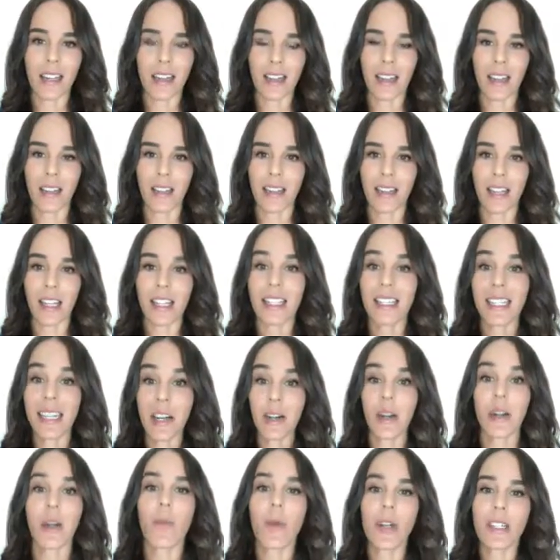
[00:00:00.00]
the
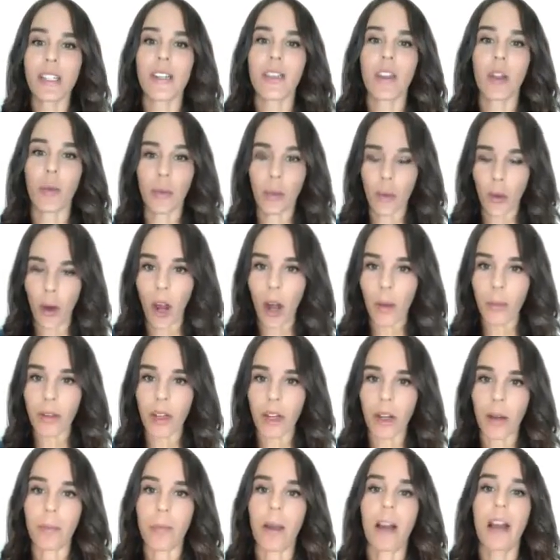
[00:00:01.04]
dairy wasn't the
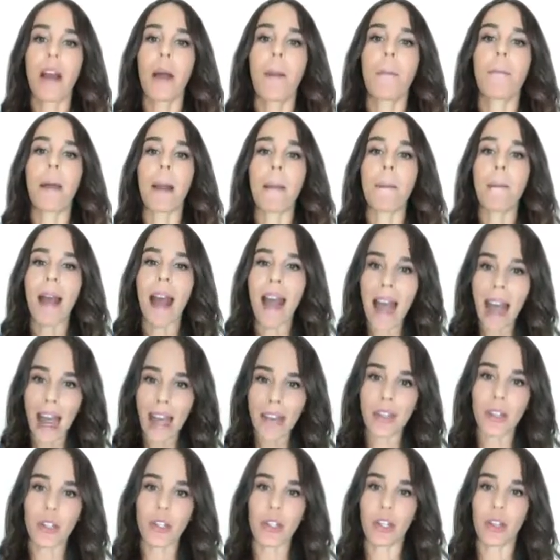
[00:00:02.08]
problem. My
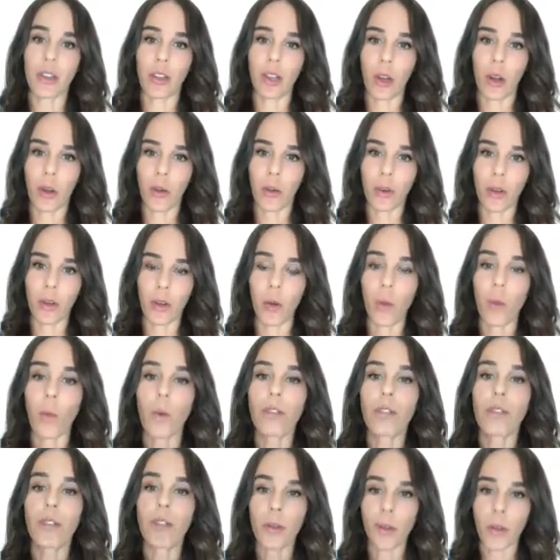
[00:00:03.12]
pathogen load
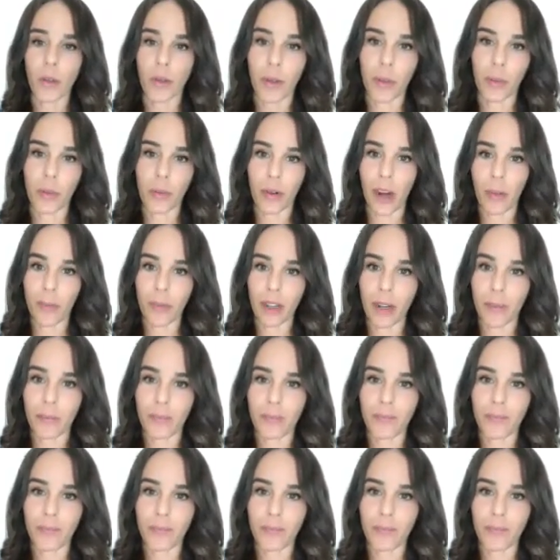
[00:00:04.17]
was the real problem.